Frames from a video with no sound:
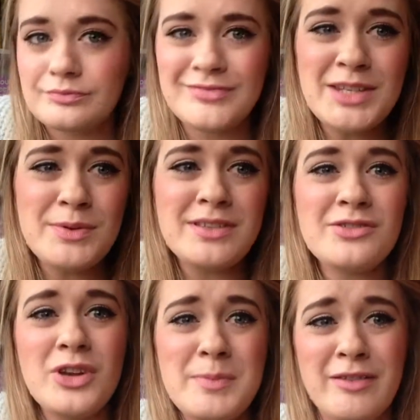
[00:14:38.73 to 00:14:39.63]
This
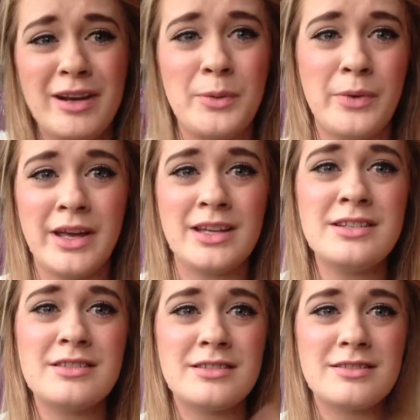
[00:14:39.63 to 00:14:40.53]
one's going to be really
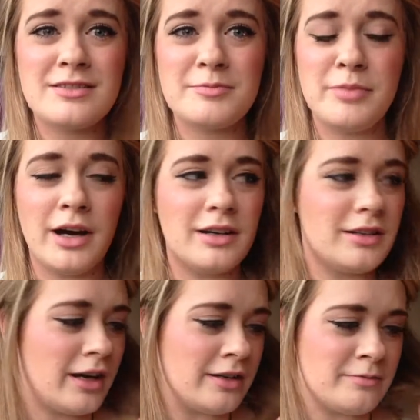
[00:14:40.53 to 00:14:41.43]
weird, but
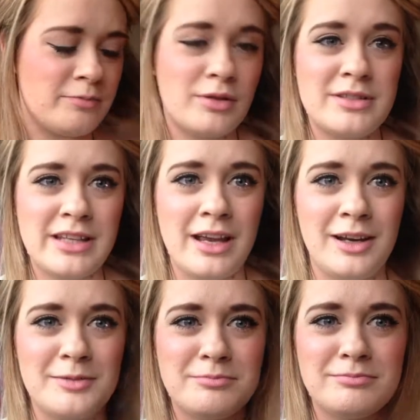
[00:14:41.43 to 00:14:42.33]
I'd probably say,
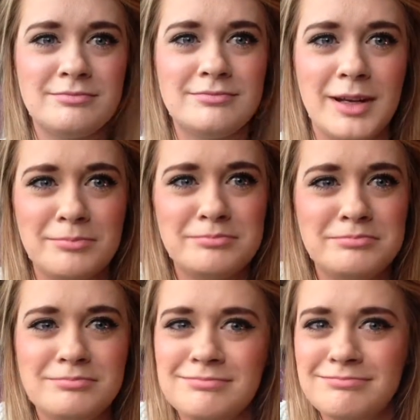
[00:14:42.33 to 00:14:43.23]
like, my
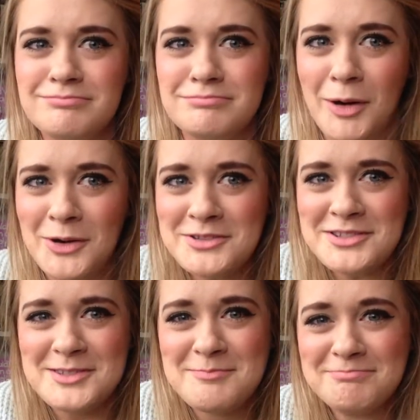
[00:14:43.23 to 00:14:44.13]

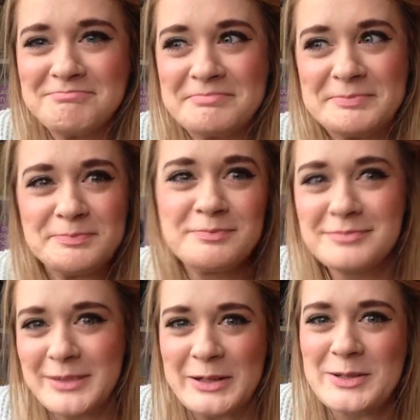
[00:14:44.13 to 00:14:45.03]
boss.
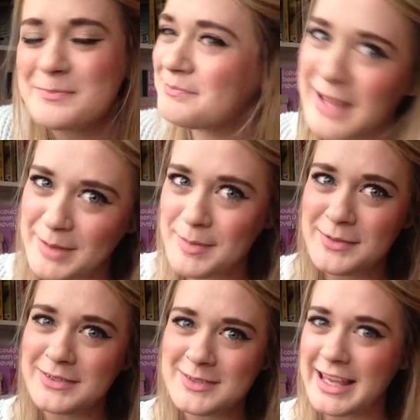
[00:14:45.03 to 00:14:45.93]
Probably not many
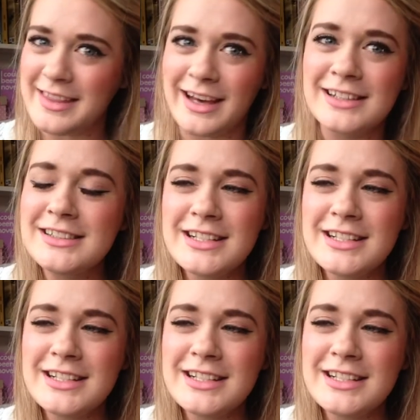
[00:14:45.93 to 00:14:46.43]
people will say that.